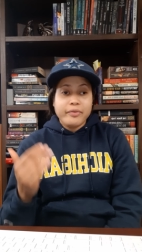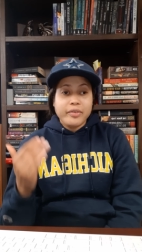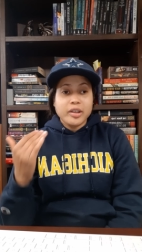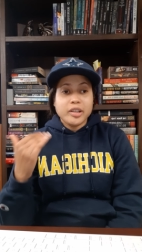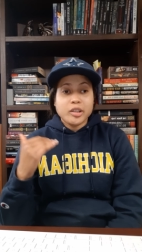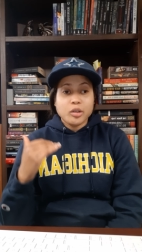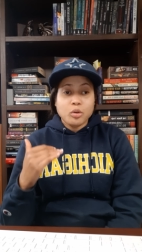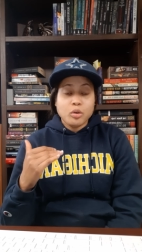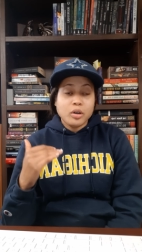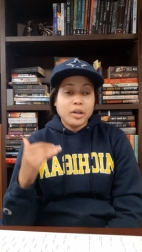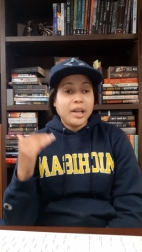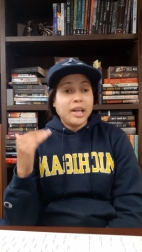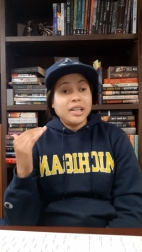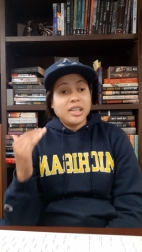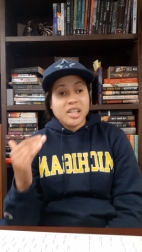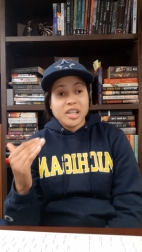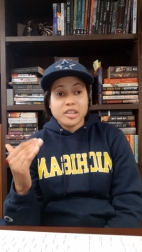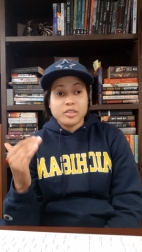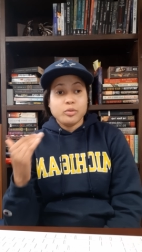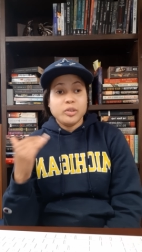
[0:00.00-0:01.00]
it's on a
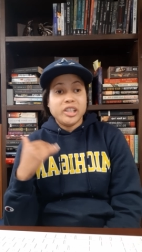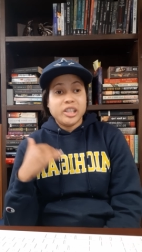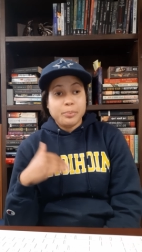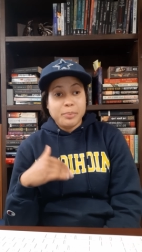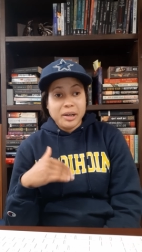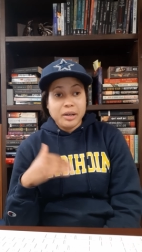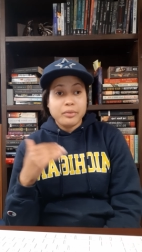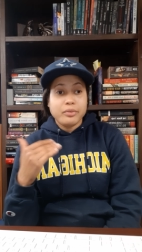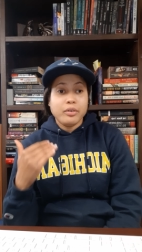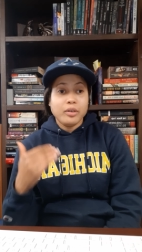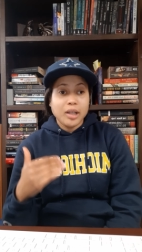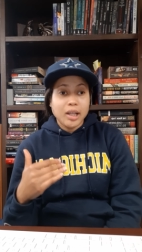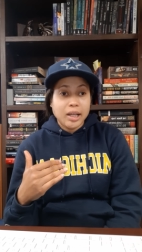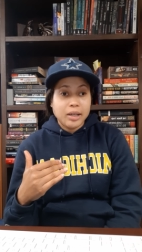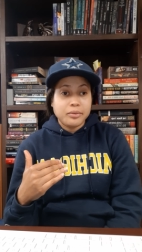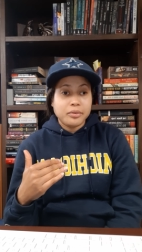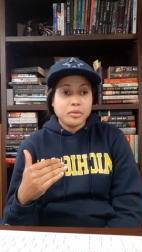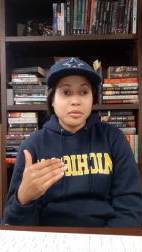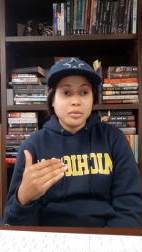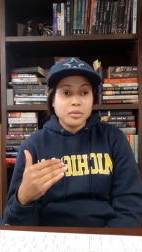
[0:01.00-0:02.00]
disrespectful
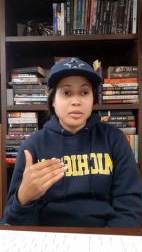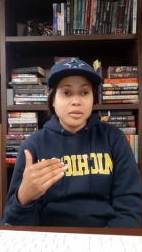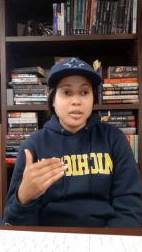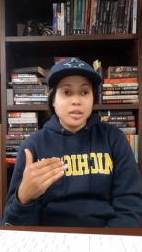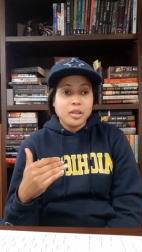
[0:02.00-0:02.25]
level.